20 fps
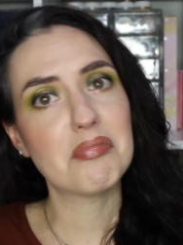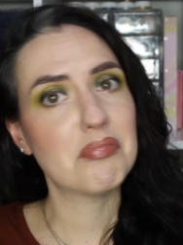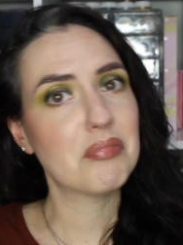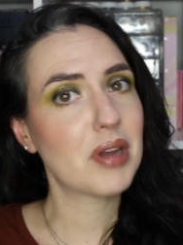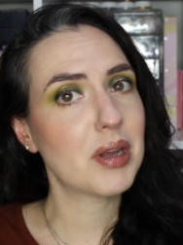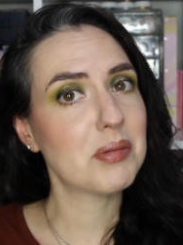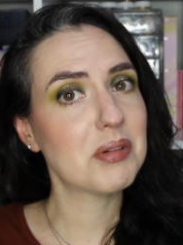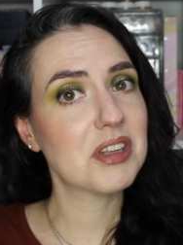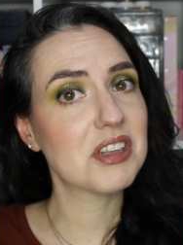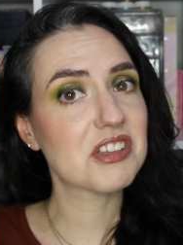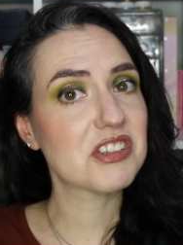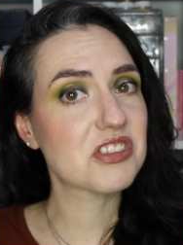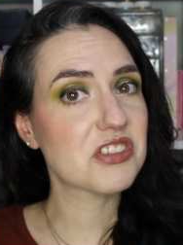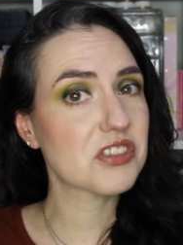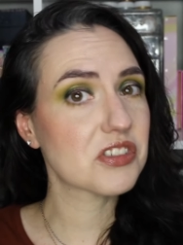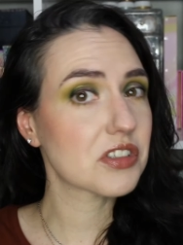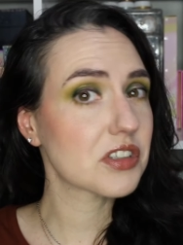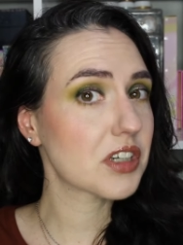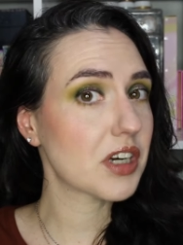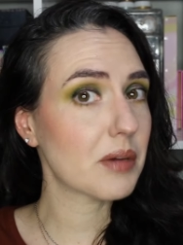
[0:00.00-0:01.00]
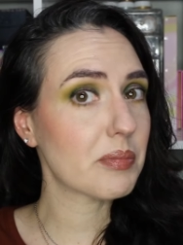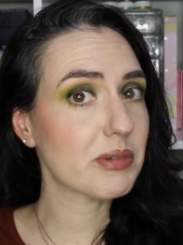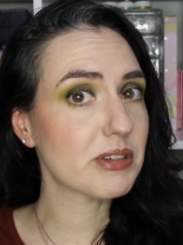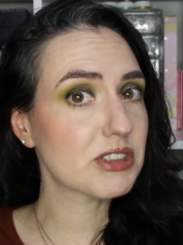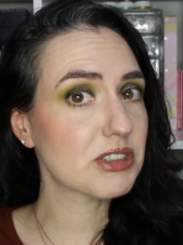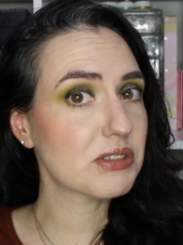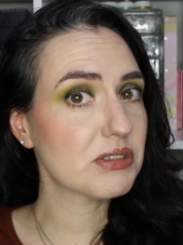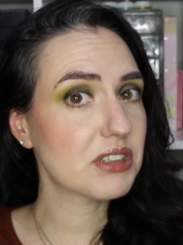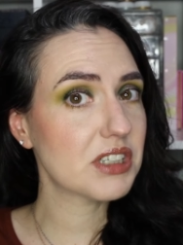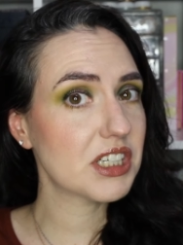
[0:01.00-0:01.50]
Maybe this is a good
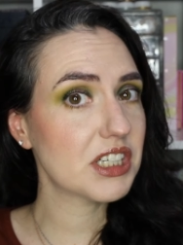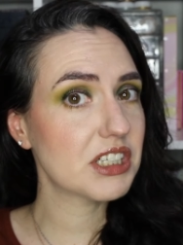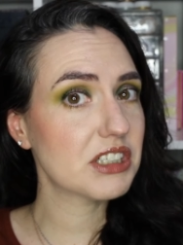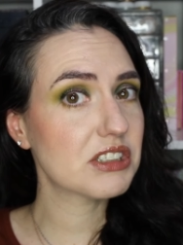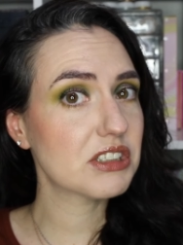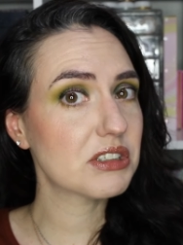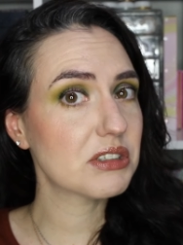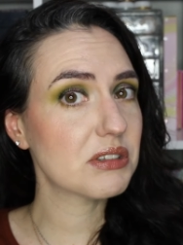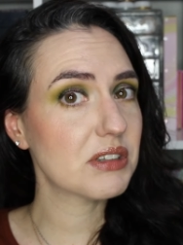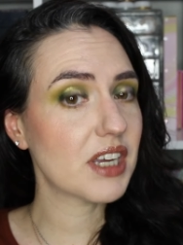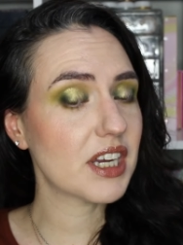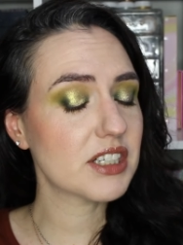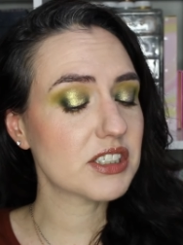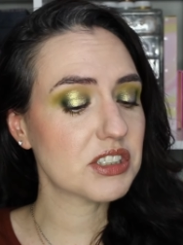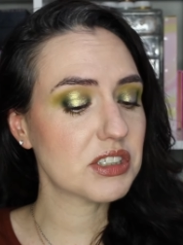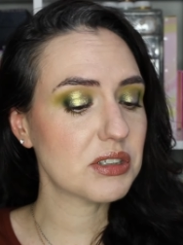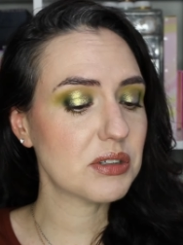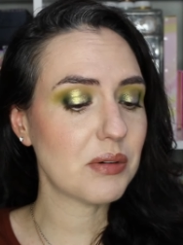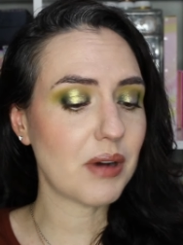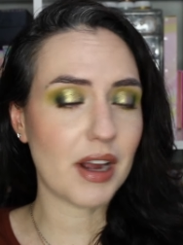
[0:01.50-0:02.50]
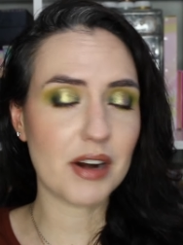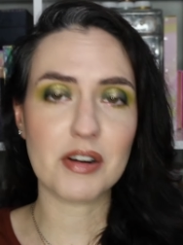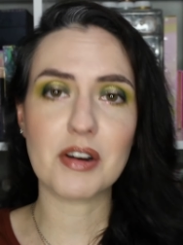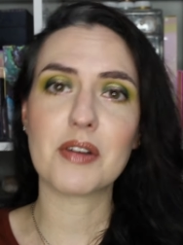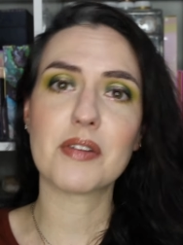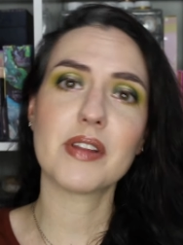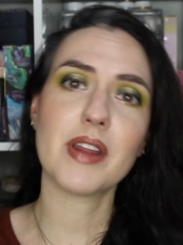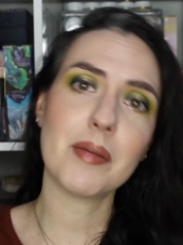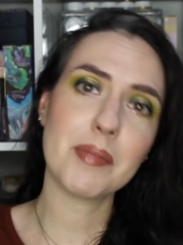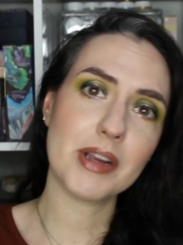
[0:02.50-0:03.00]
opportunity to do that too. I don't
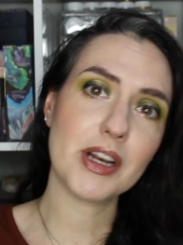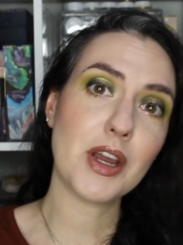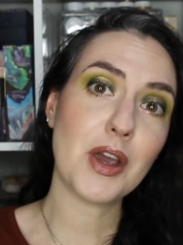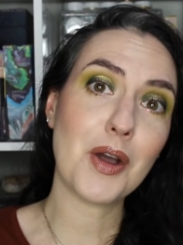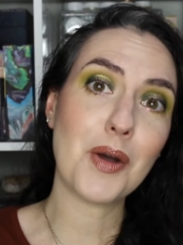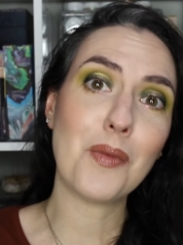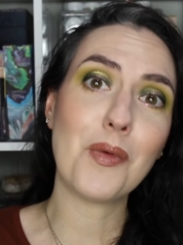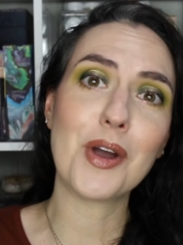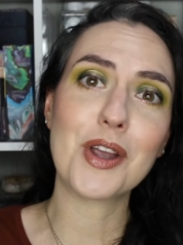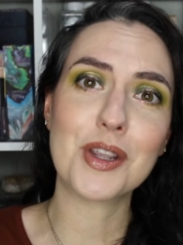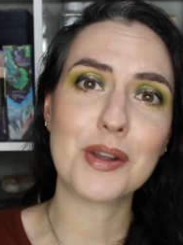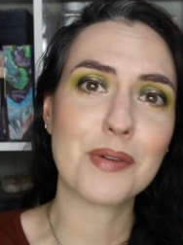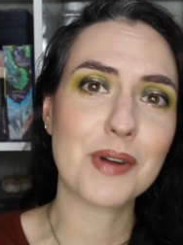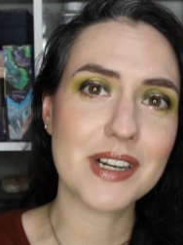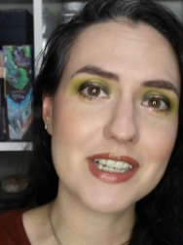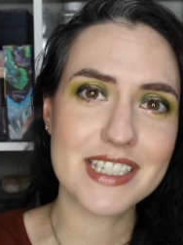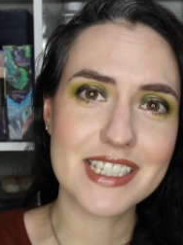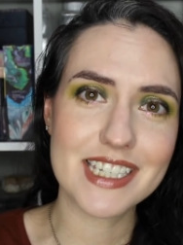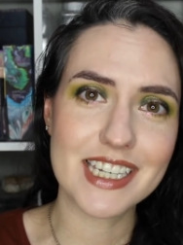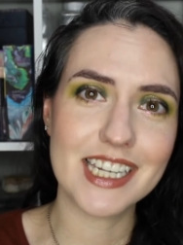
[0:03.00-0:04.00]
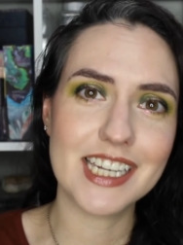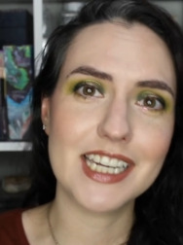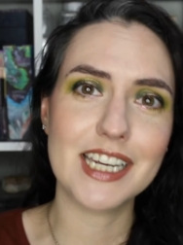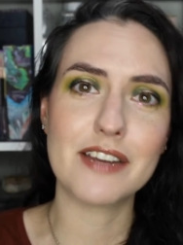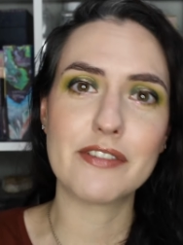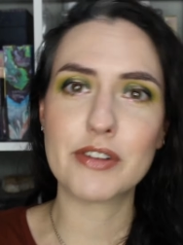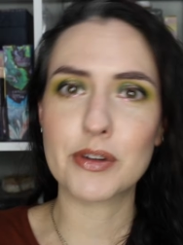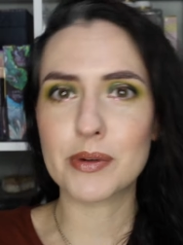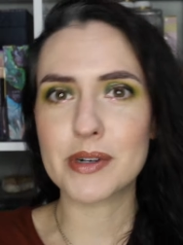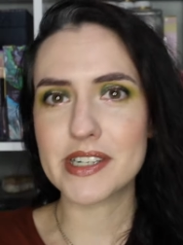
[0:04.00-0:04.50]
know. Let me know what you want to see.
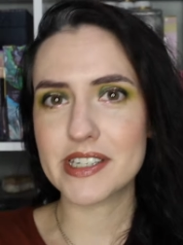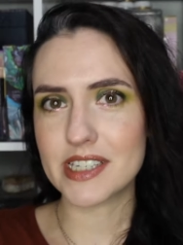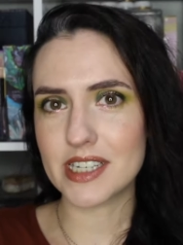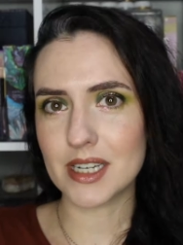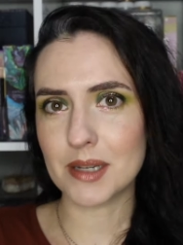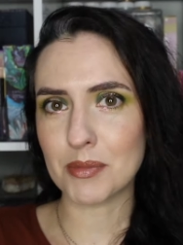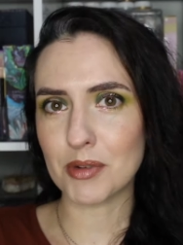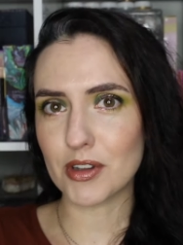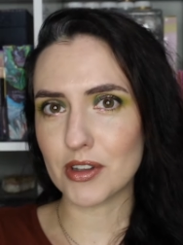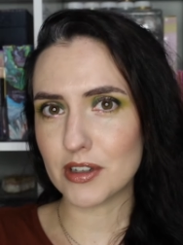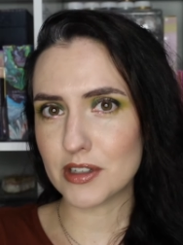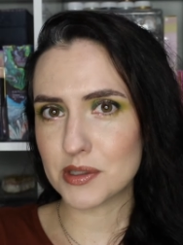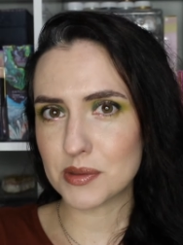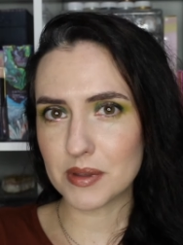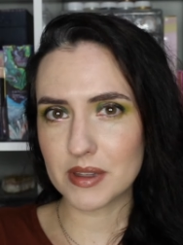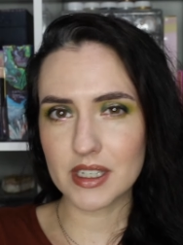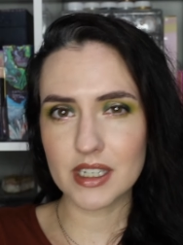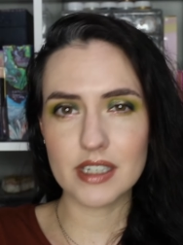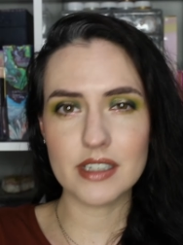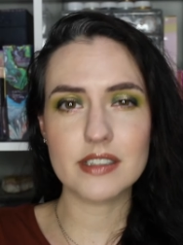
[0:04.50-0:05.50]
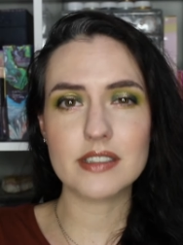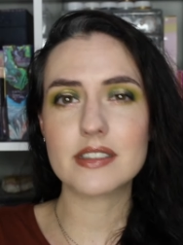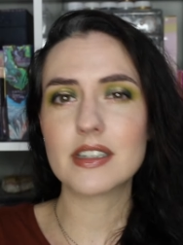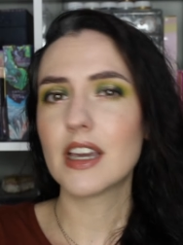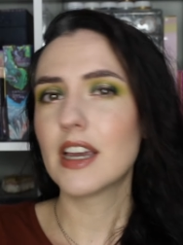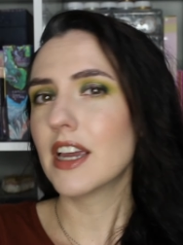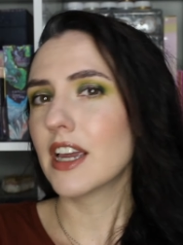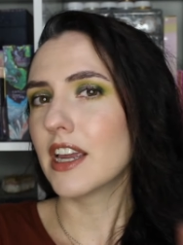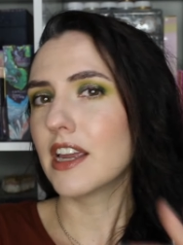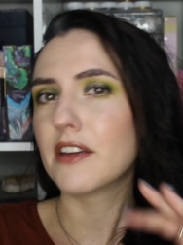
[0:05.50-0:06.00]
If you want to see any more looks with these,
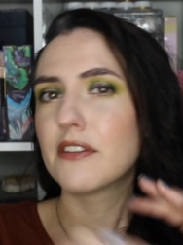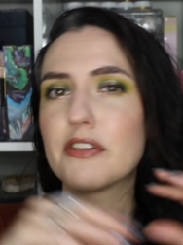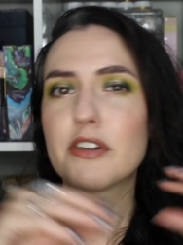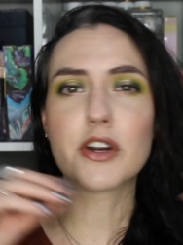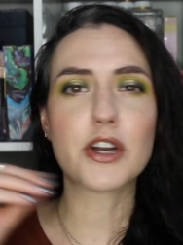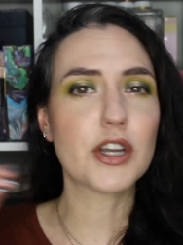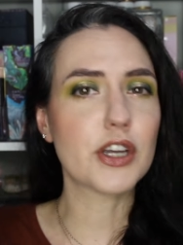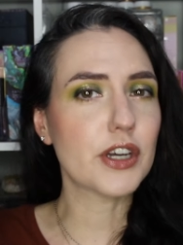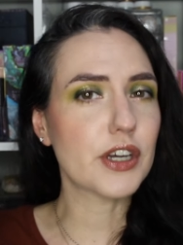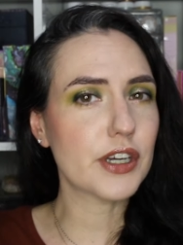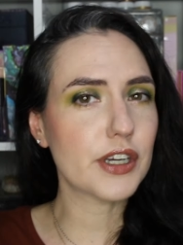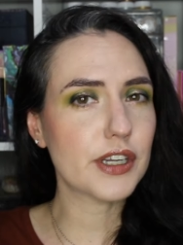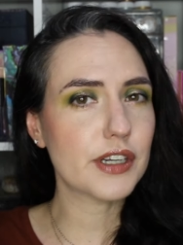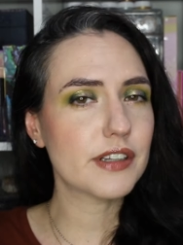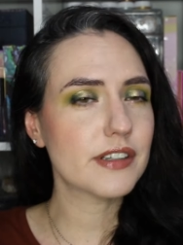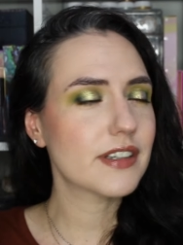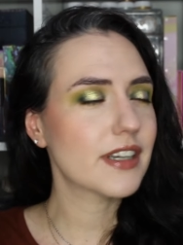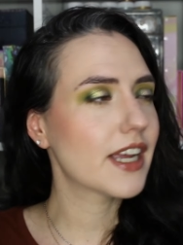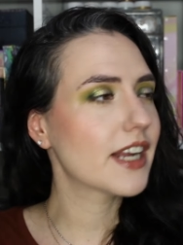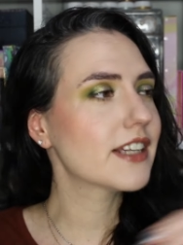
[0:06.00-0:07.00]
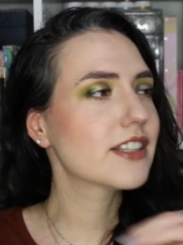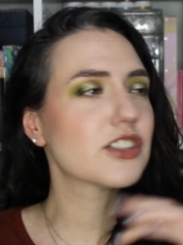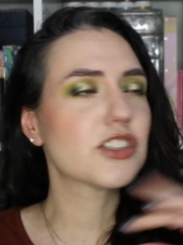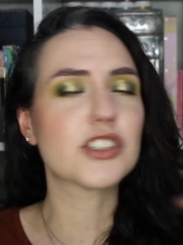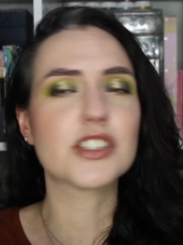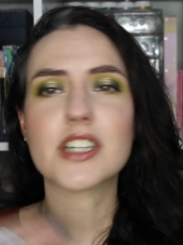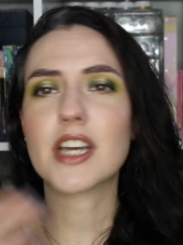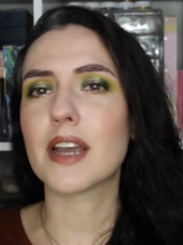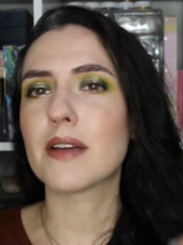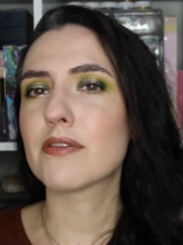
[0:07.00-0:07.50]
if you're good and it's
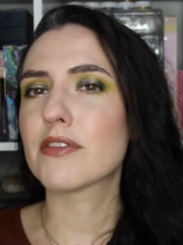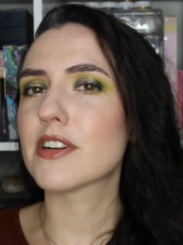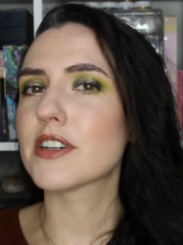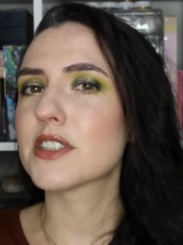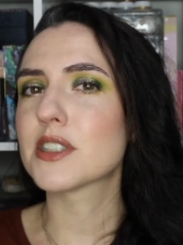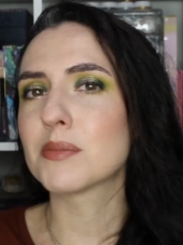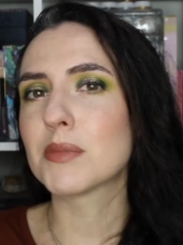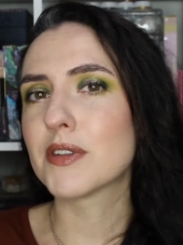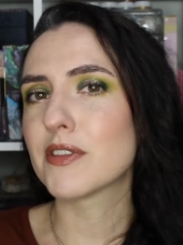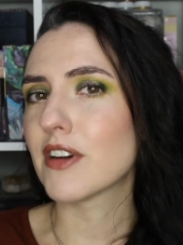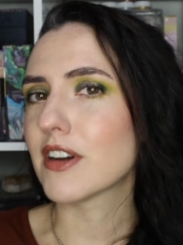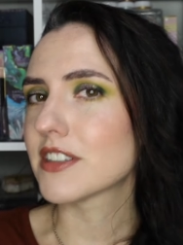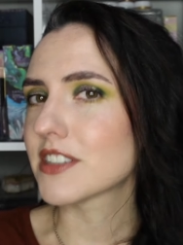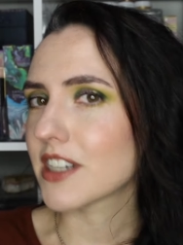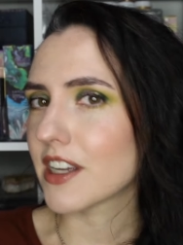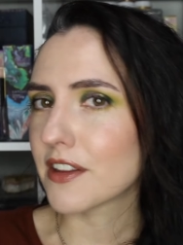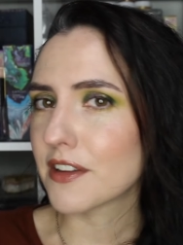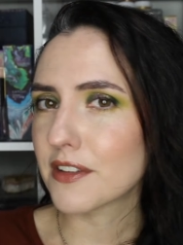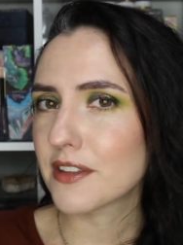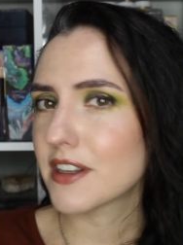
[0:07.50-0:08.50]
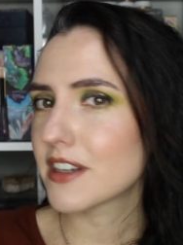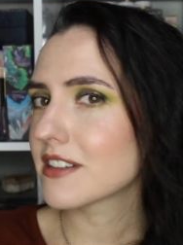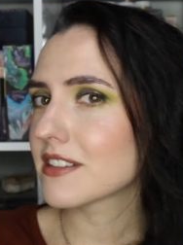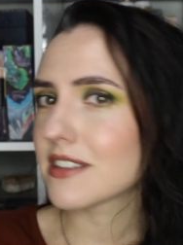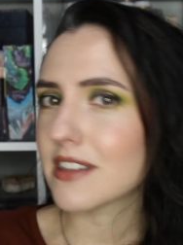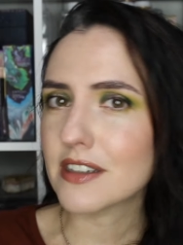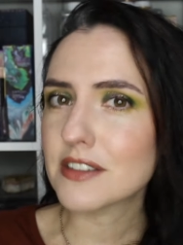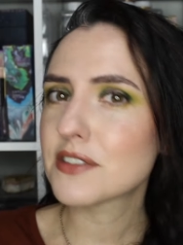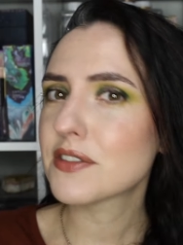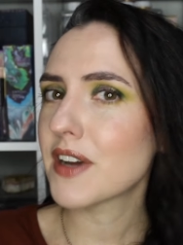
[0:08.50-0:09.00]
just time for us to move on to other things,
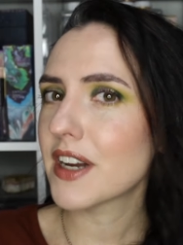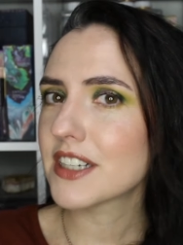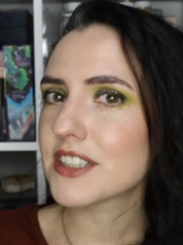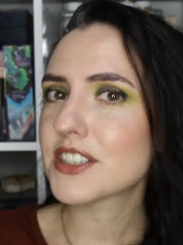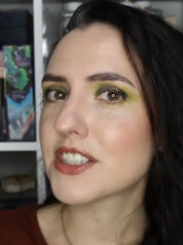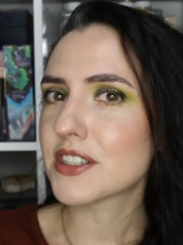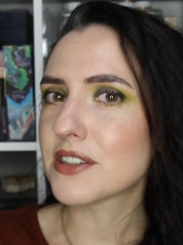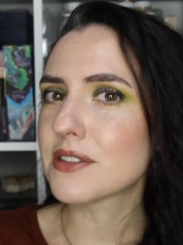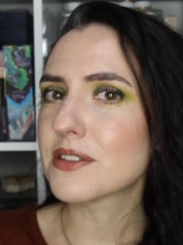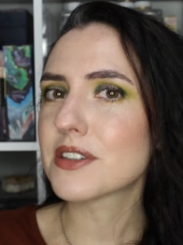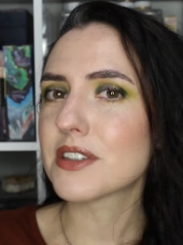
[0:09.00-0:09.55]
that's fine too.